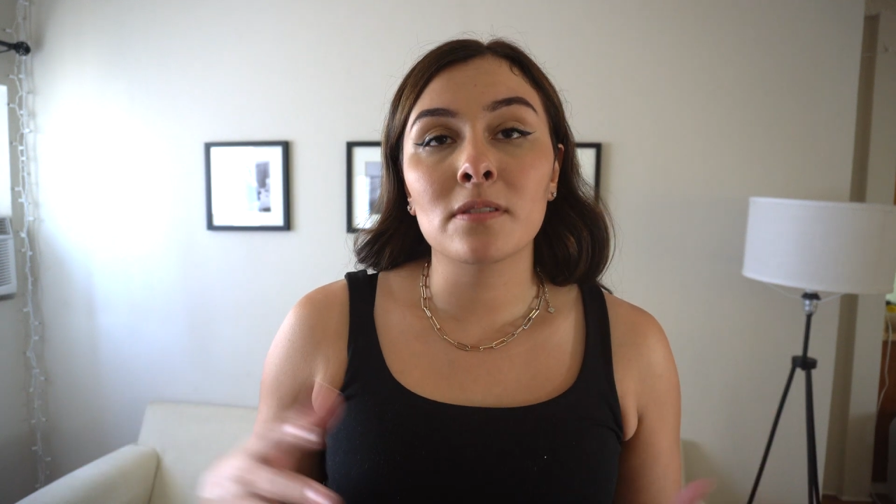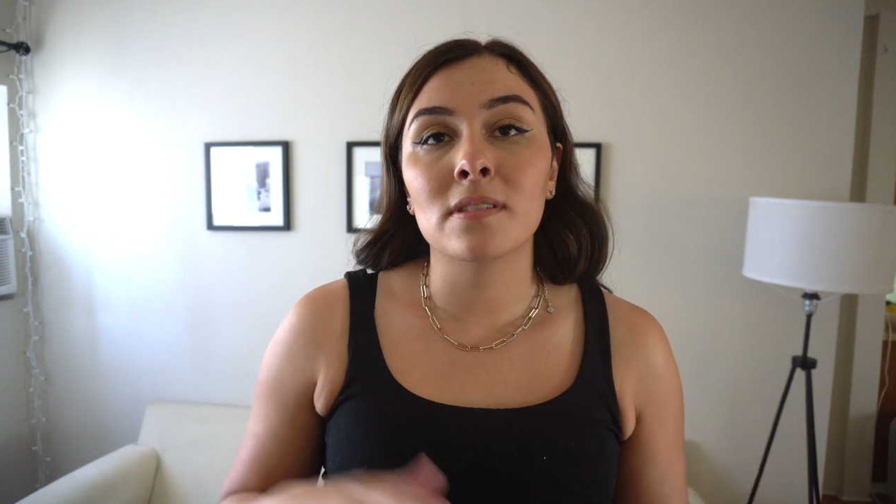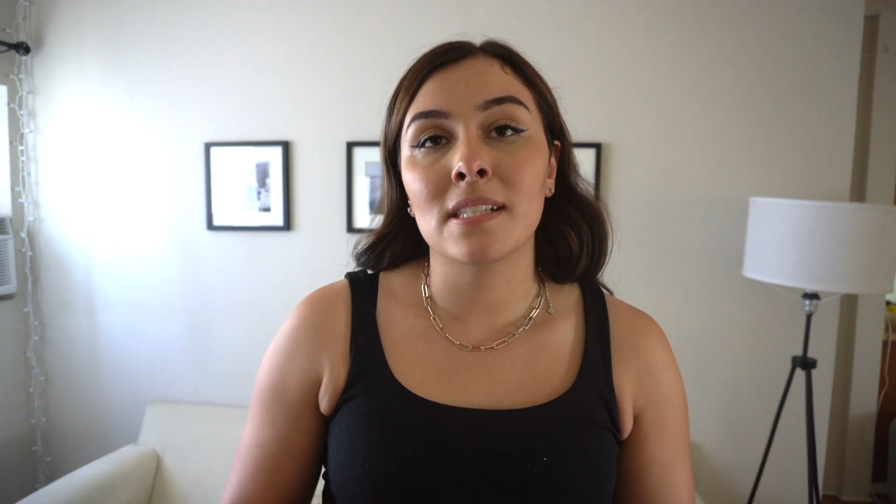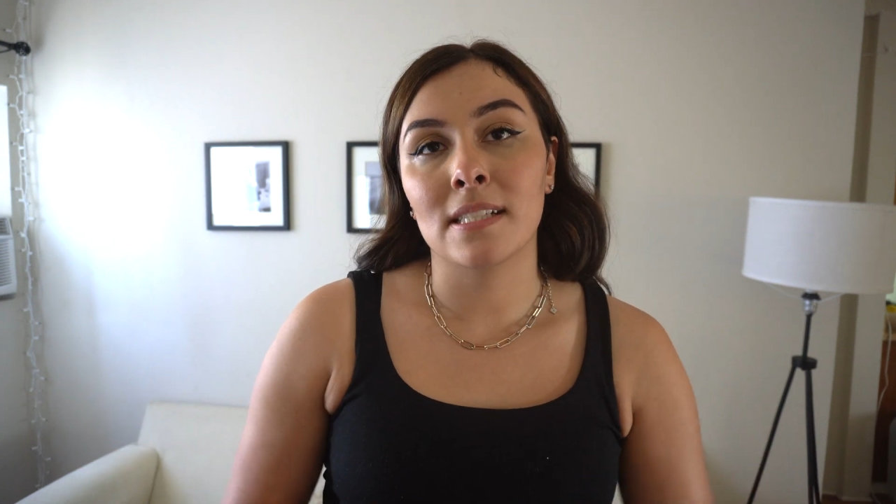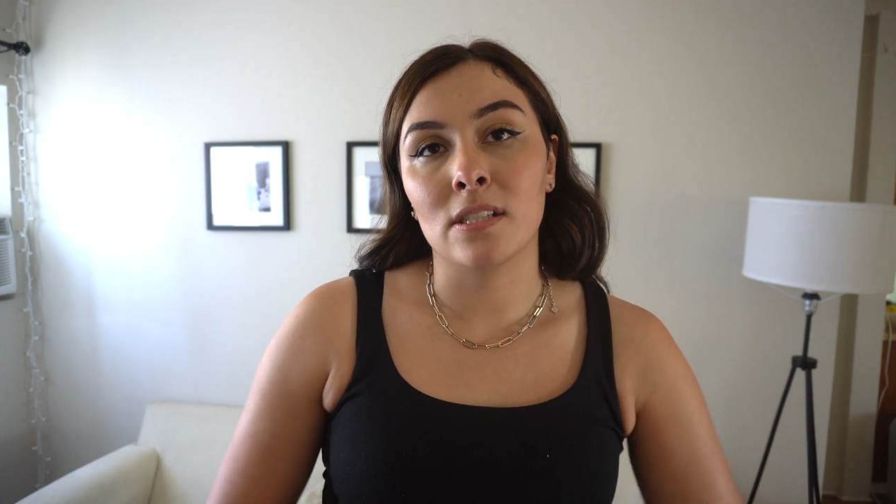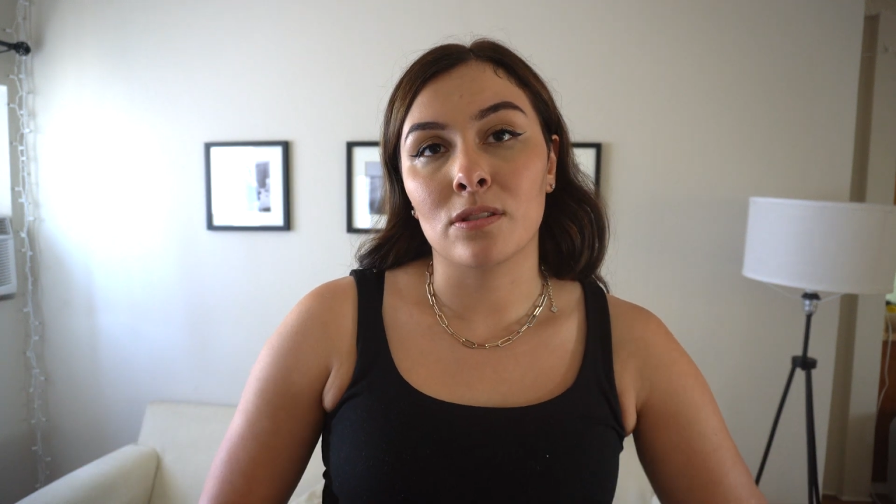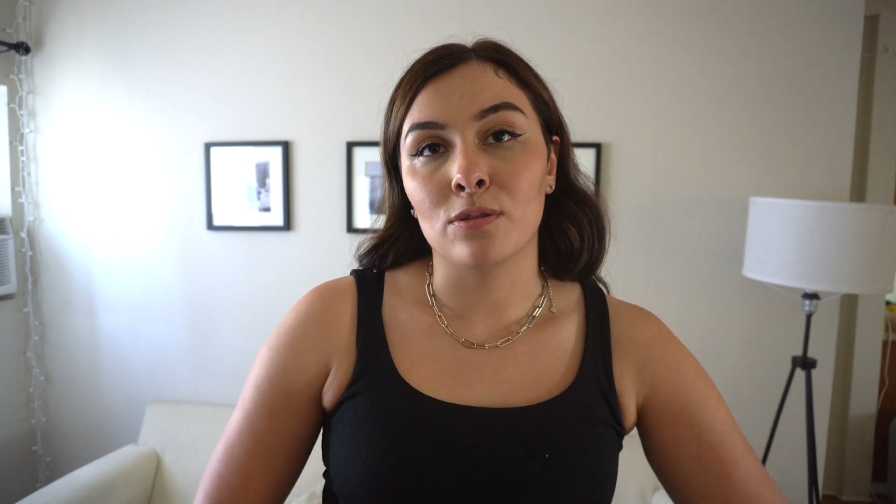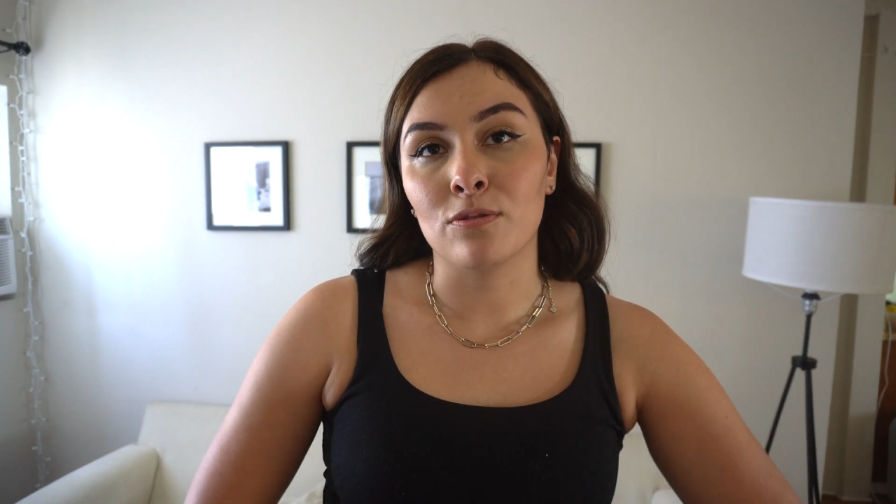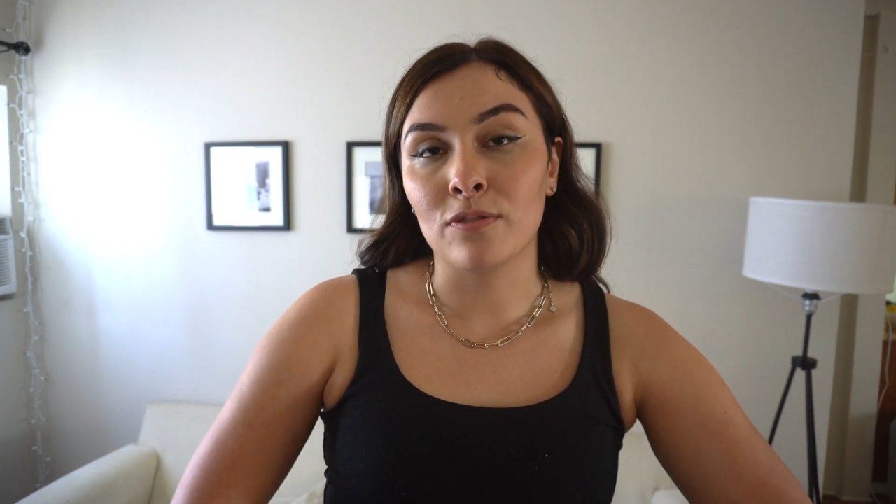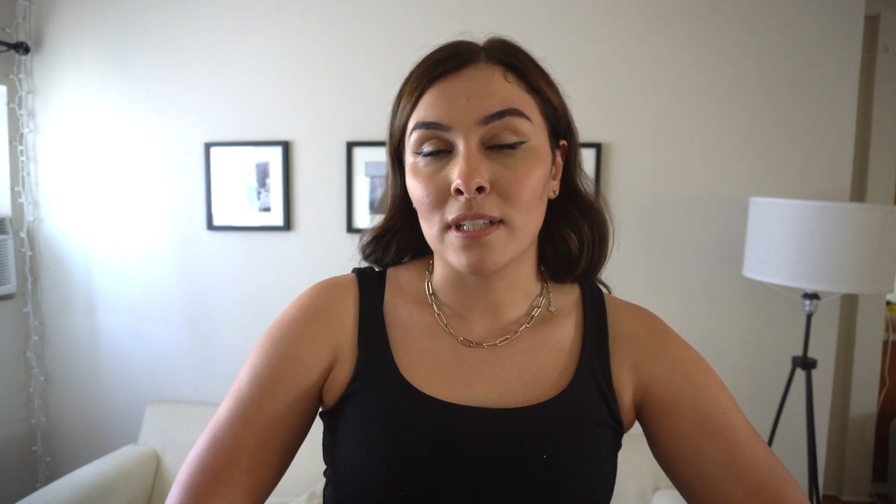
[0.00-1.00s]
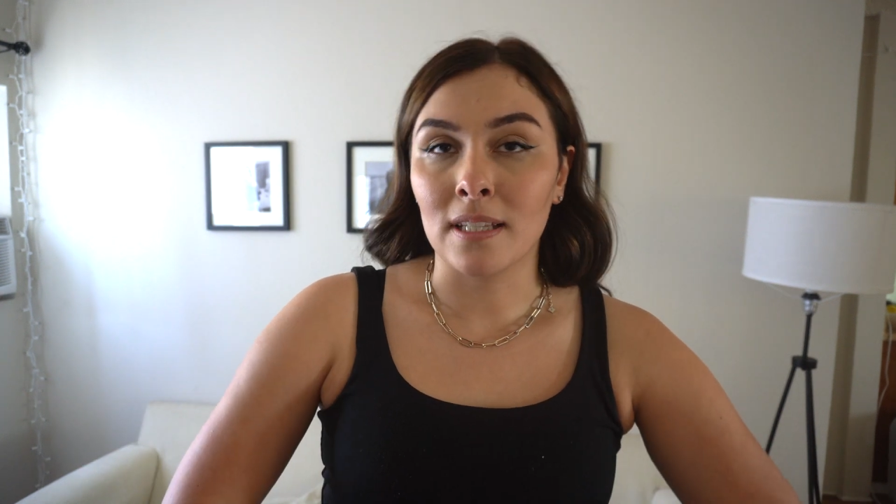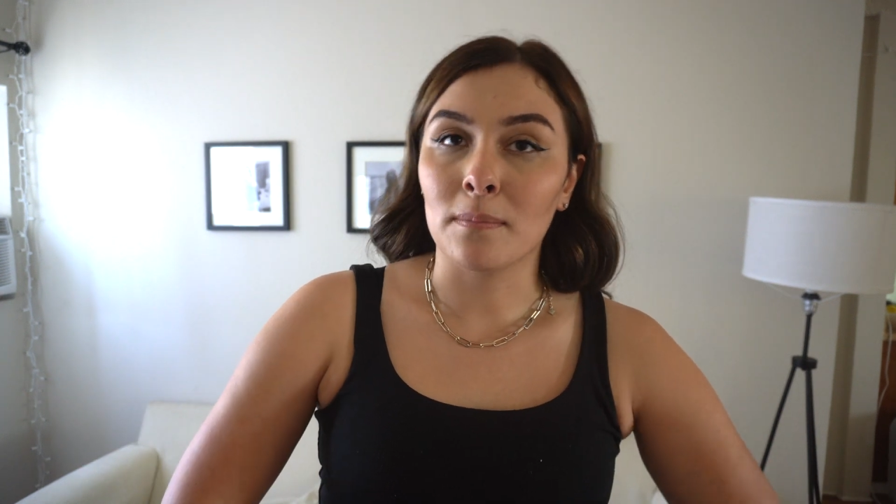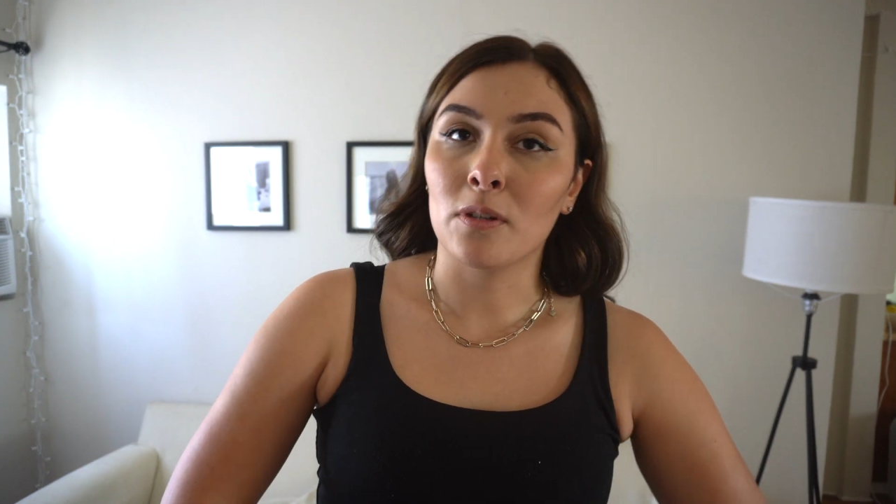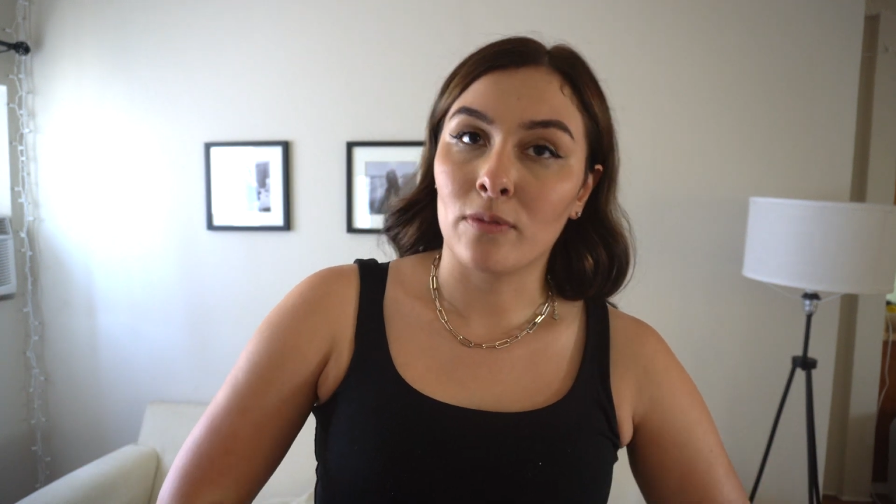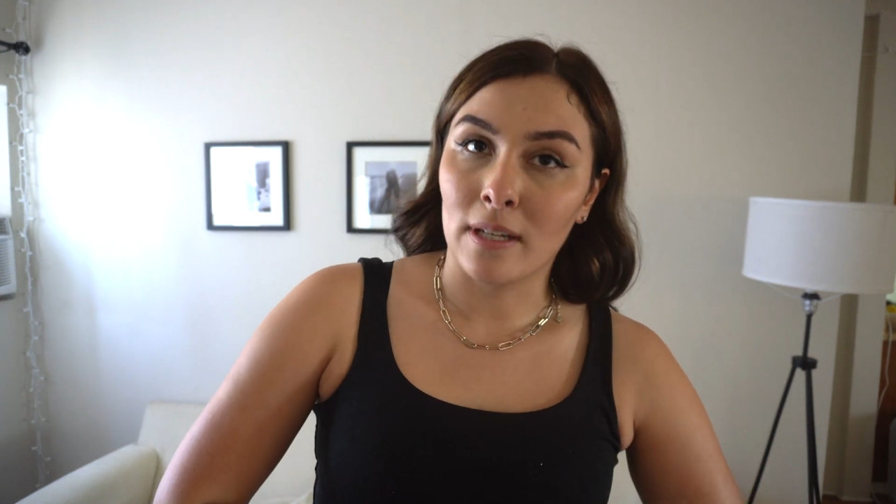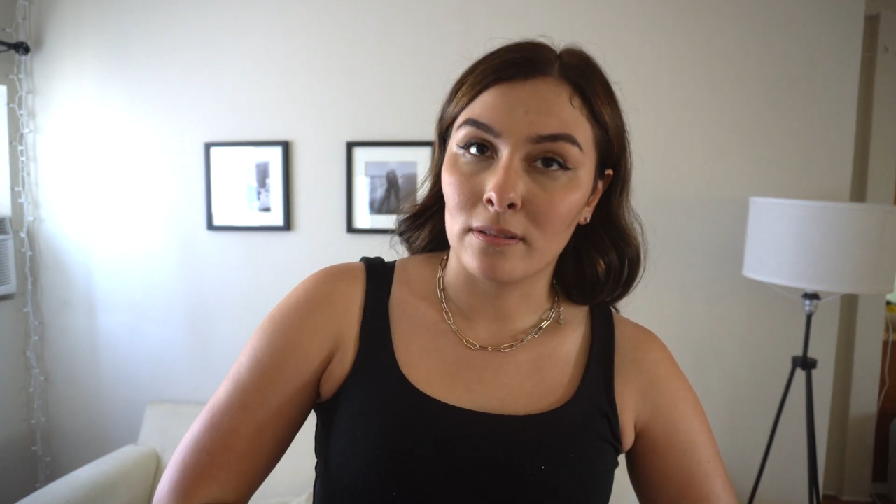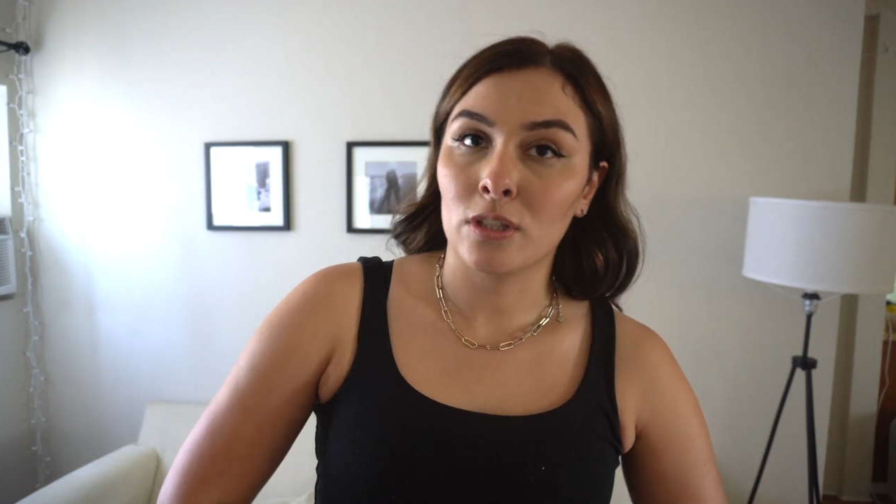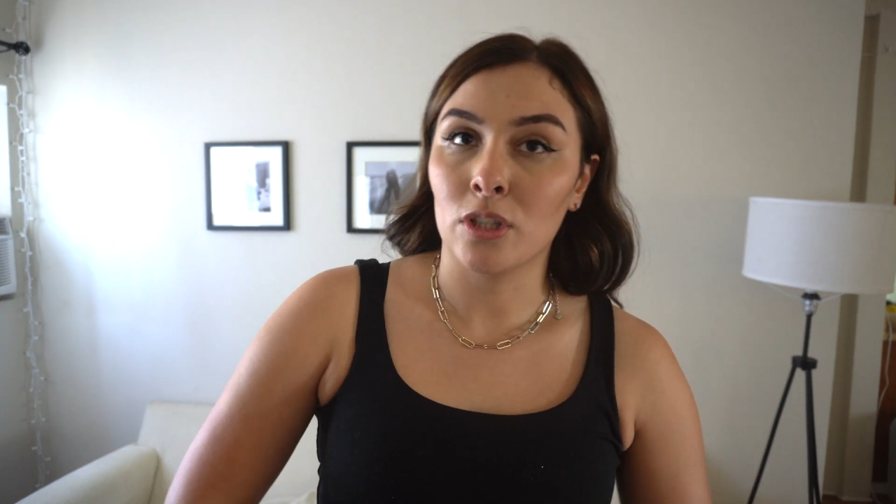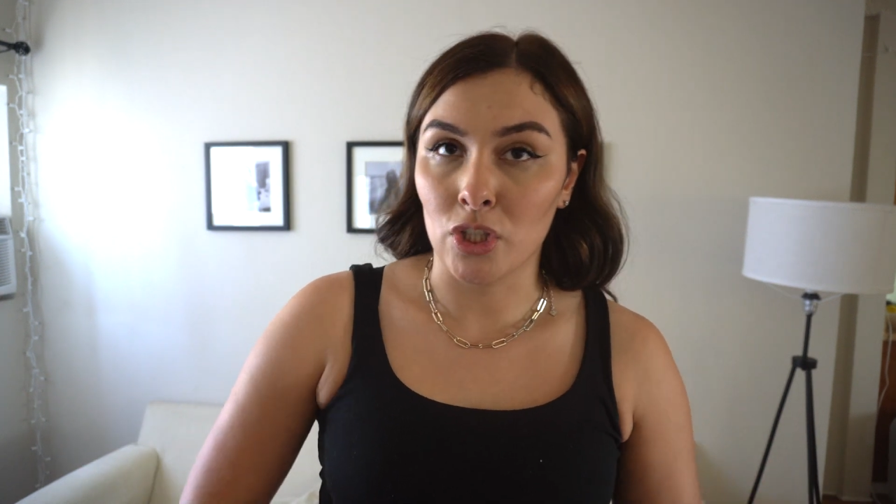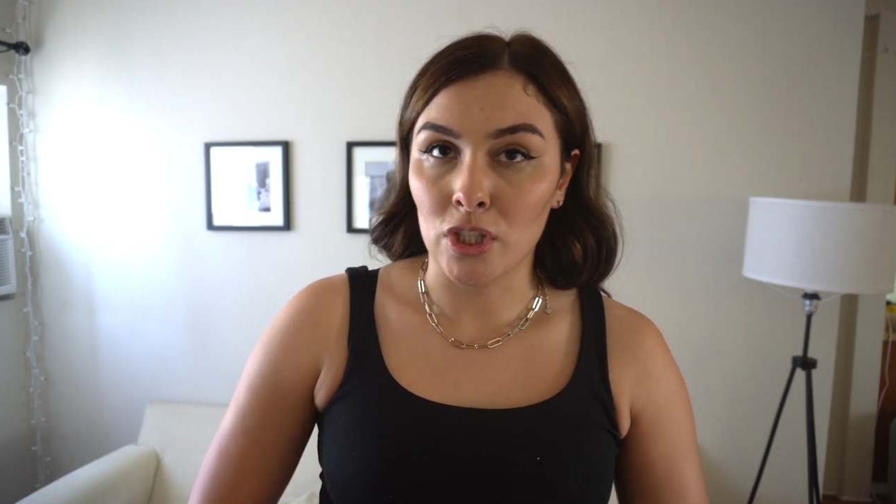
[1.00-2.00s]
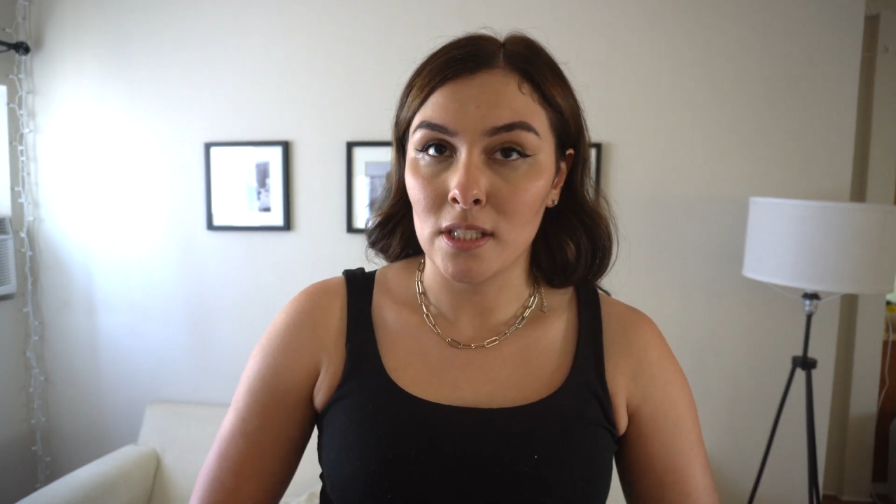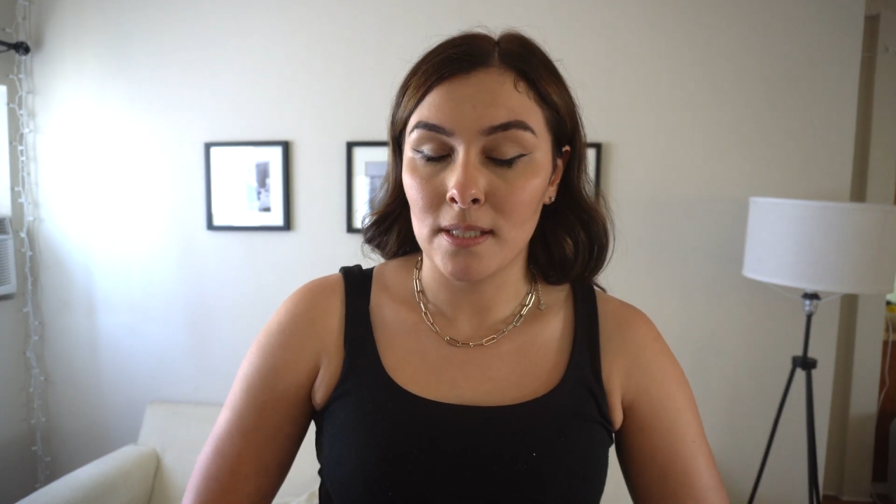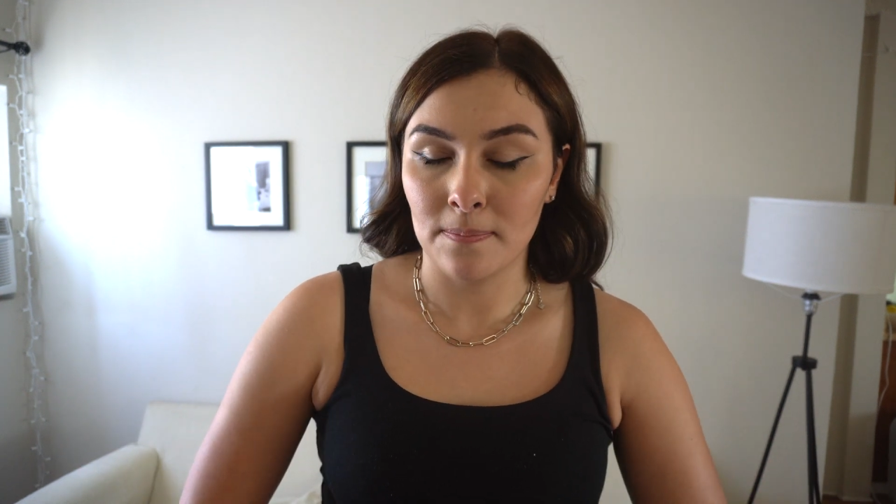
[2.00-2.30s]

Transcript: so it's easier to fit them around the cushions.